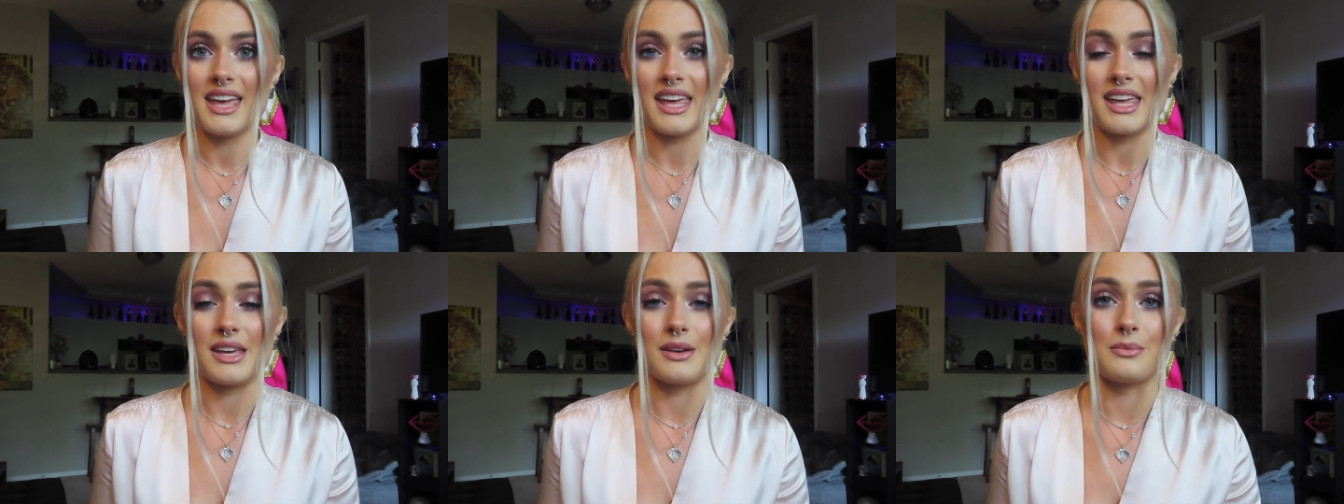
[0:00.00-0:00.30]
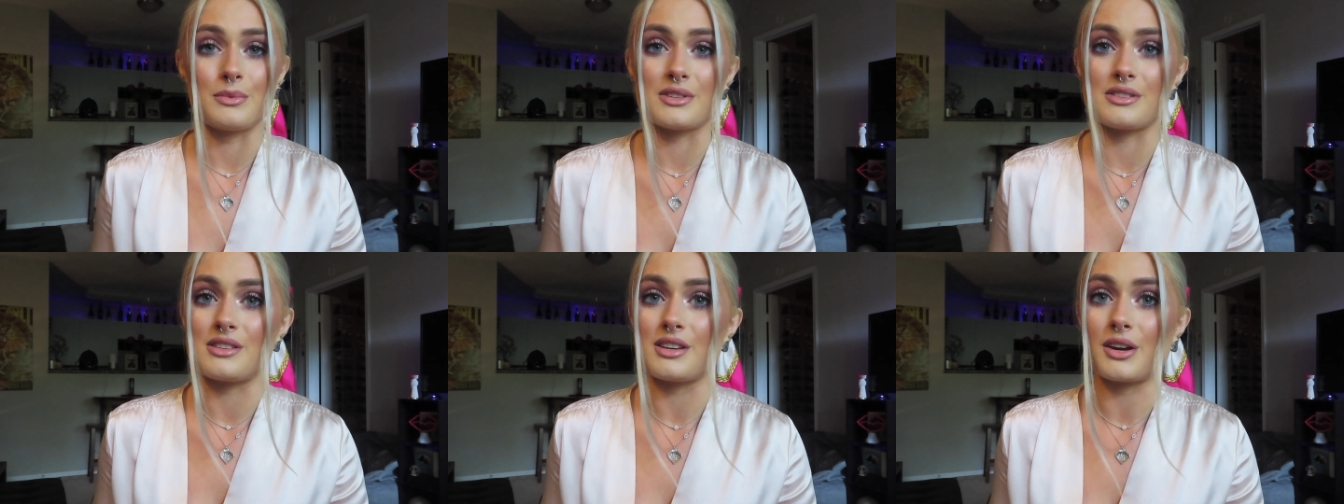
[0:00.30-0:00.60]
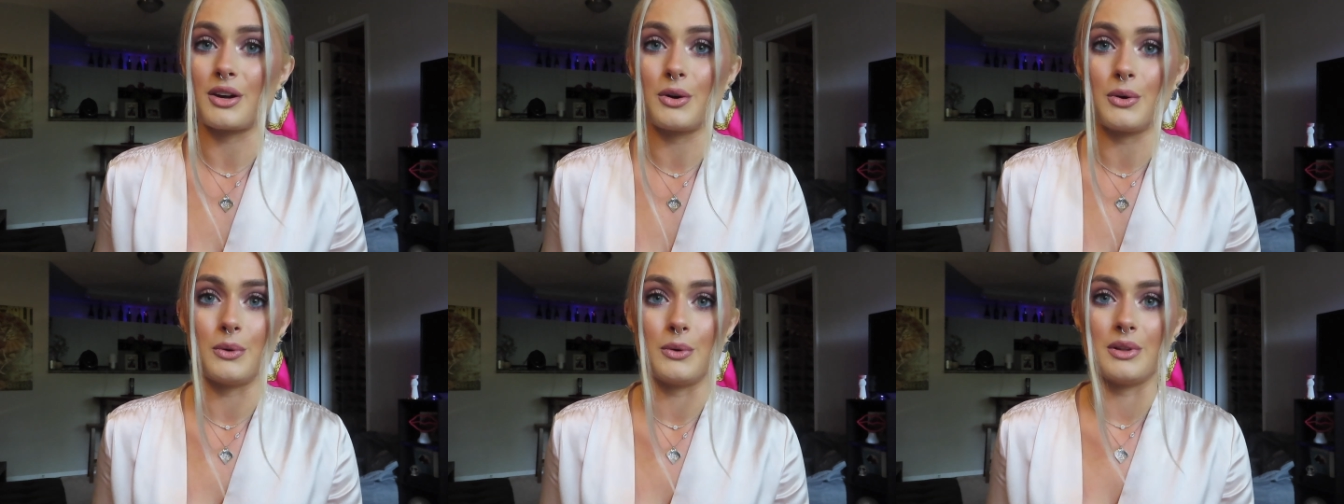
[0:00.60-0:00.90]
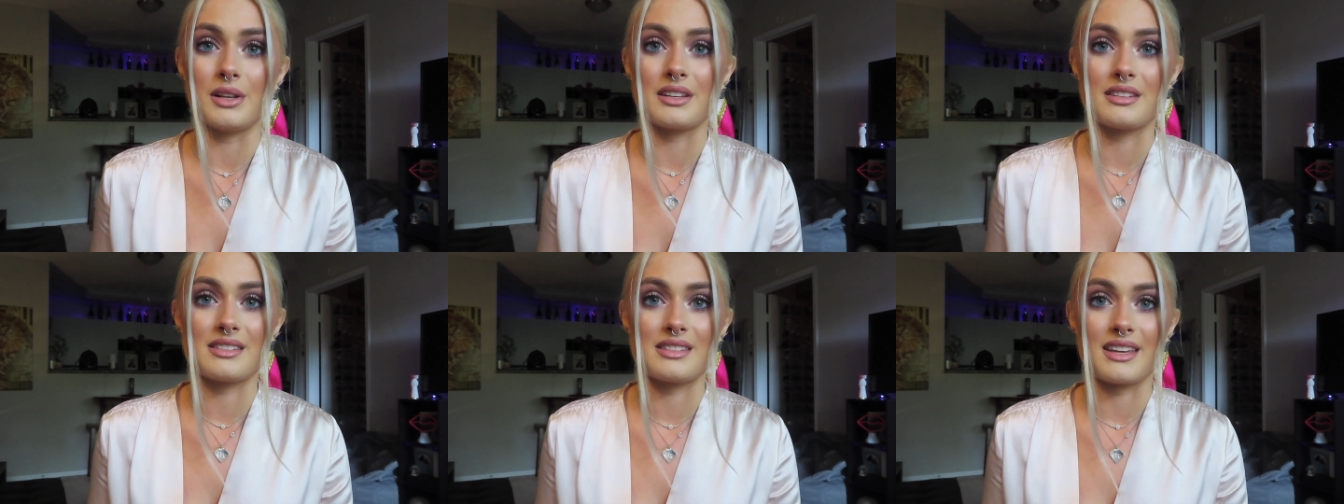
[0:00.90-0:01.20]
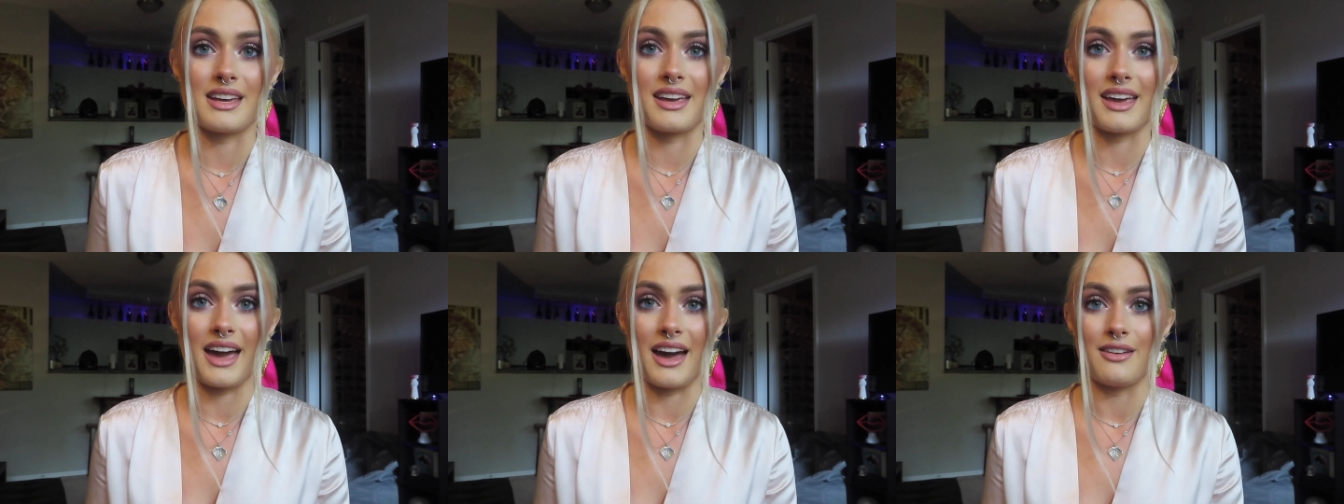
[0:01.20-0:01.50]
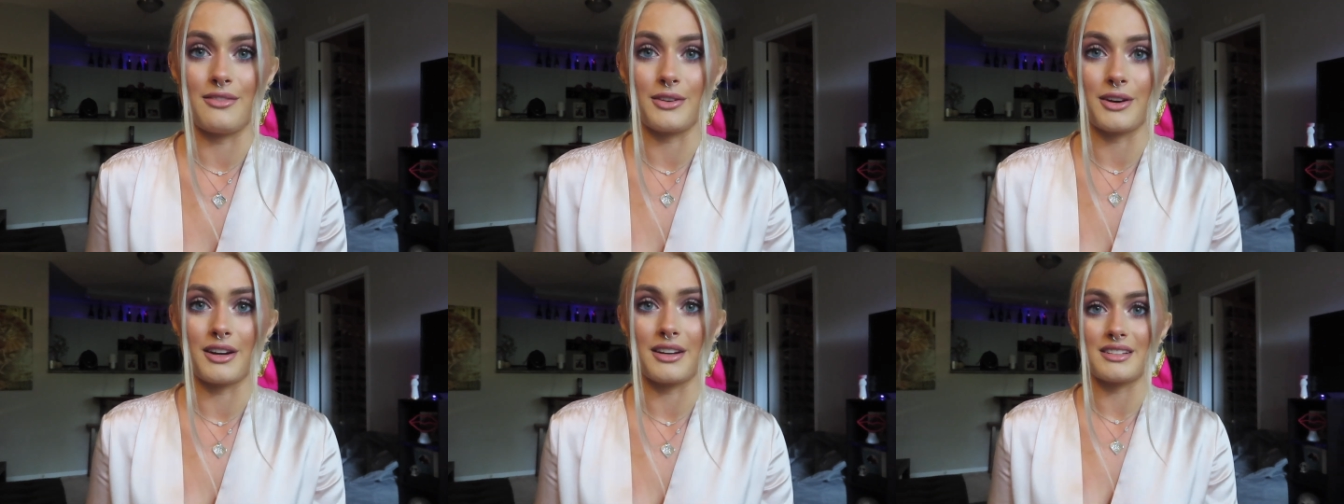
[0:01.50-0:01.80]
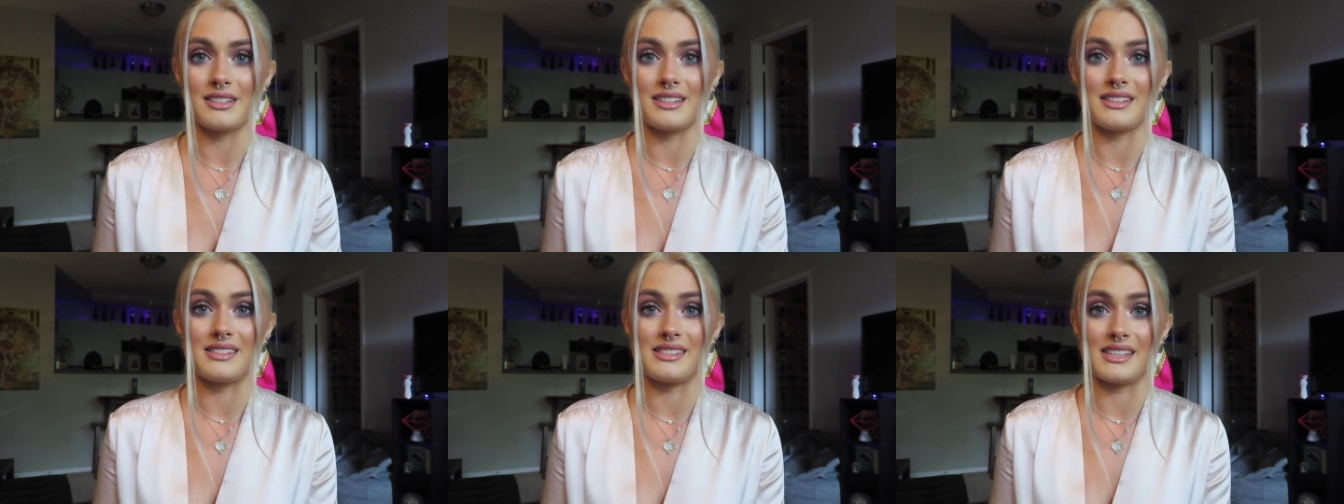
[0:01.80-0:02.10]
it was the coolest thing ever
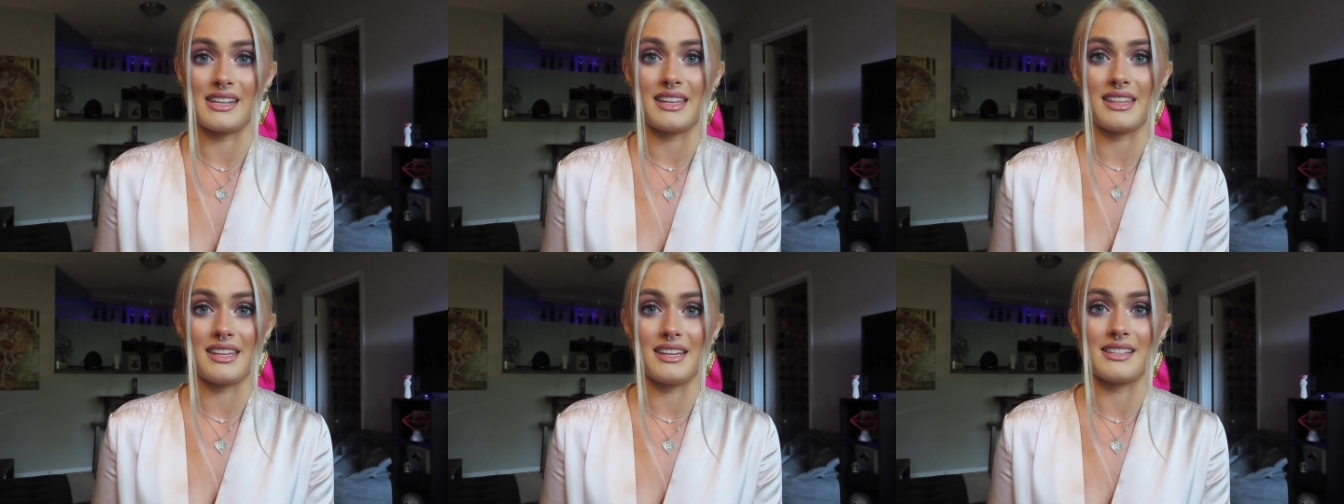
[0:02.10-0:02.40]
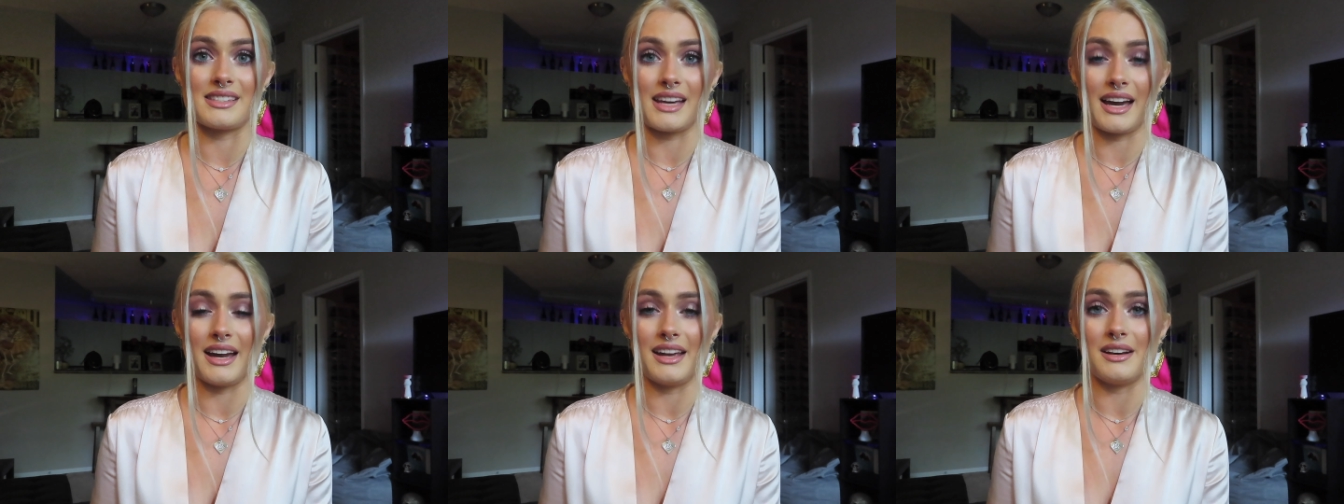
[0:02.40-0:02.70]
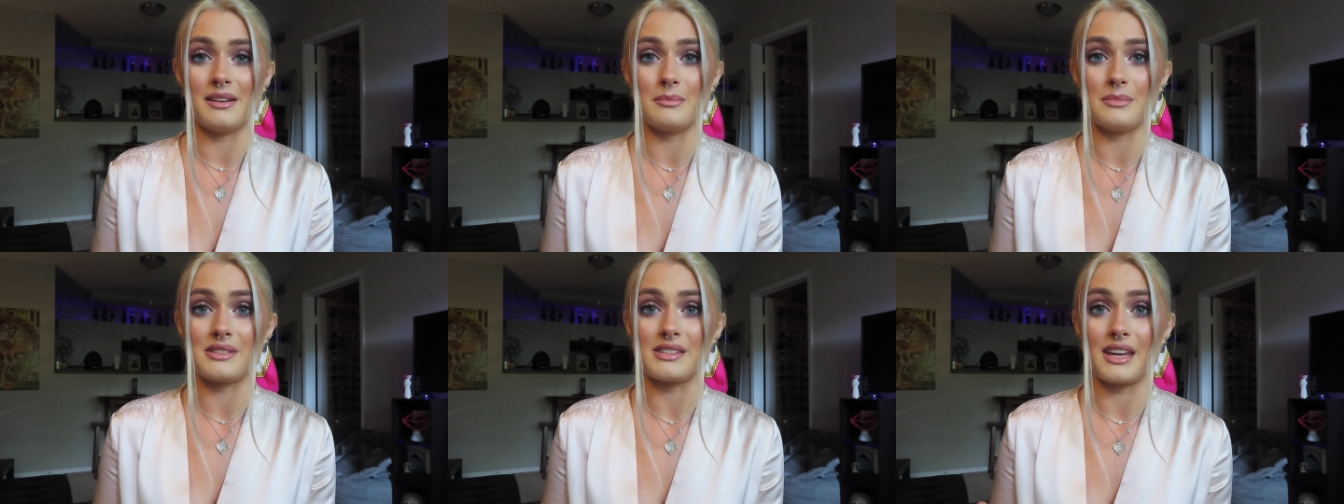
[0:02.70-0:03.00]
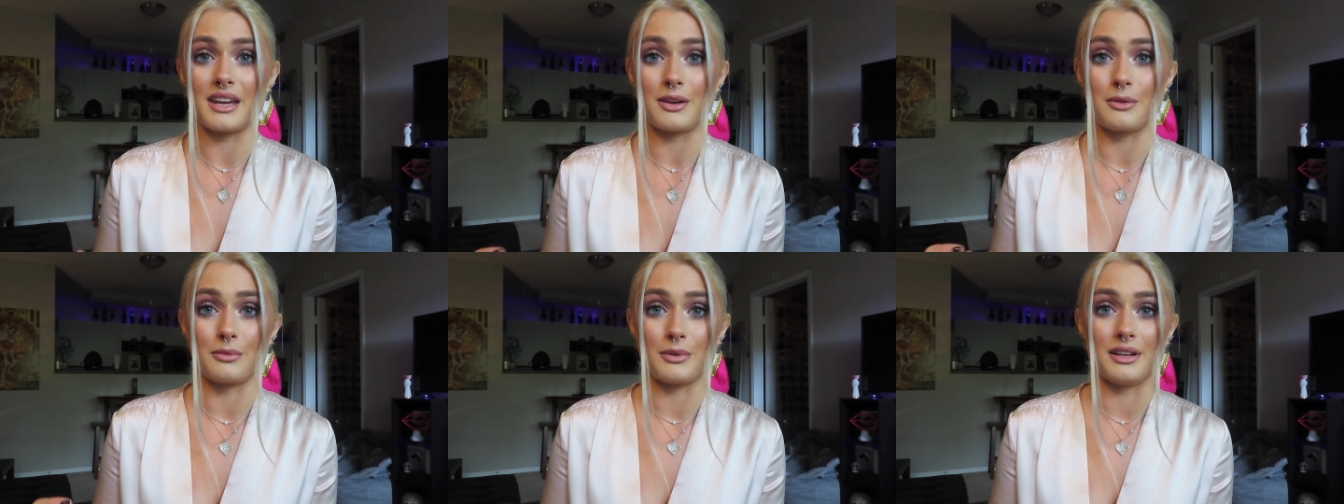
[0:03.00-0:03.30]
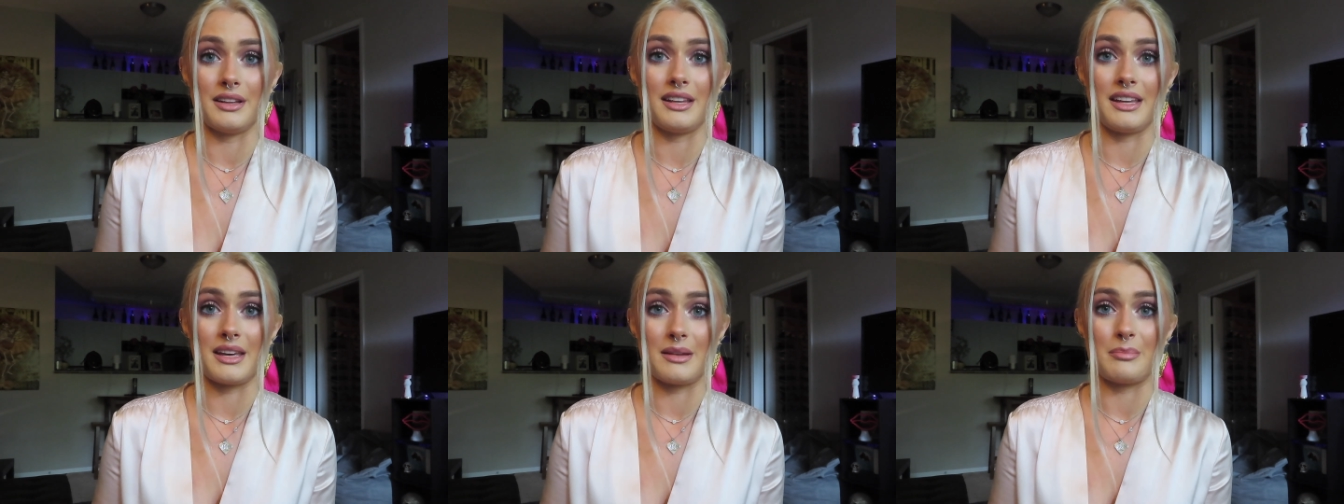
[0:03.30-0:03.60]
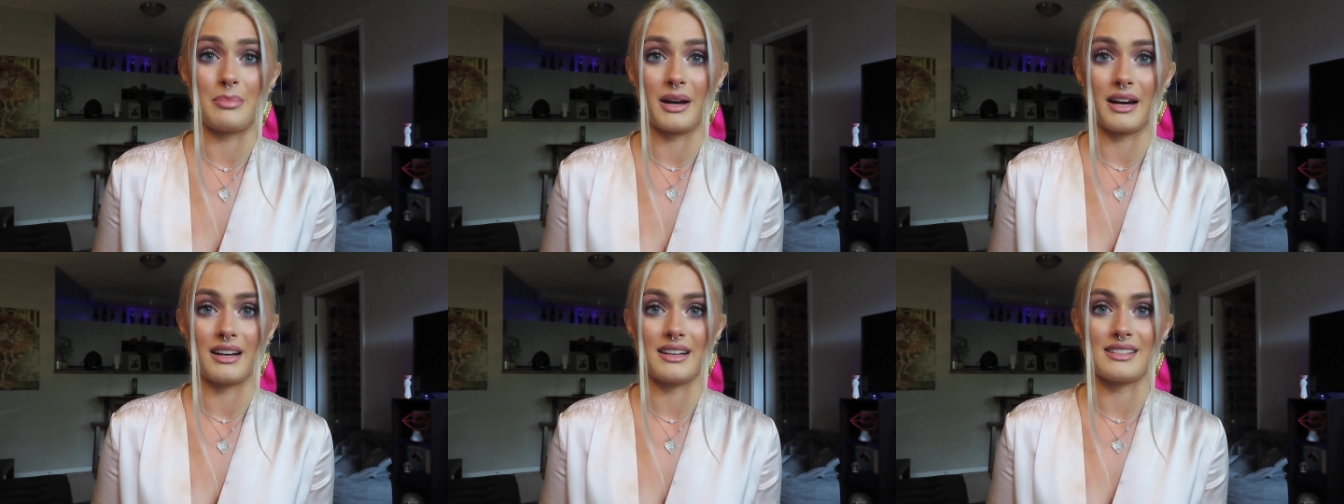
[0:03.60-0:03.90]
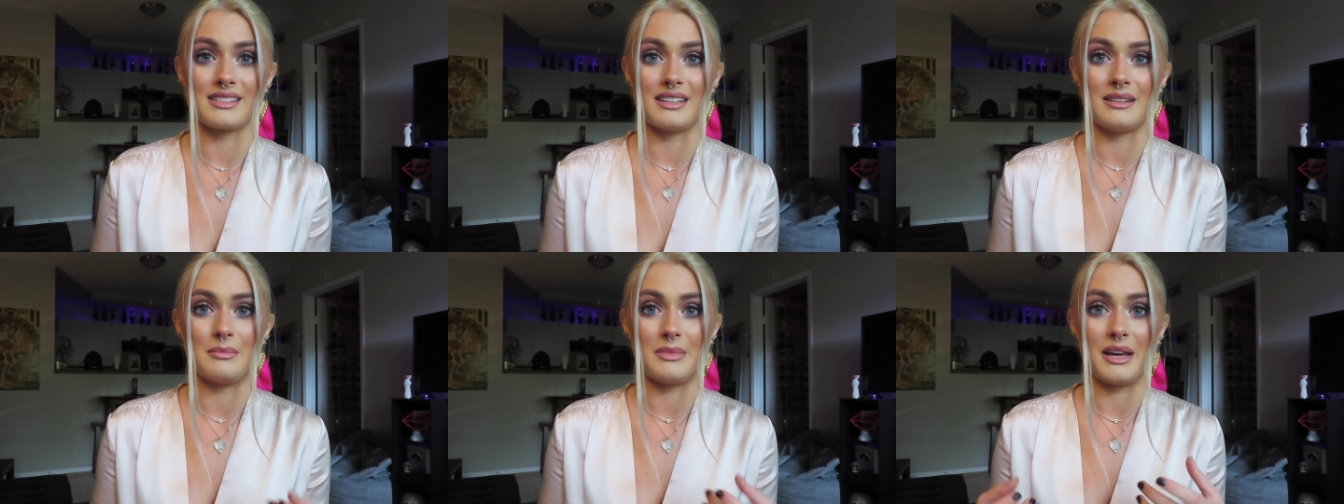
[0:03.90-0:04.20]
to see these items like really in person,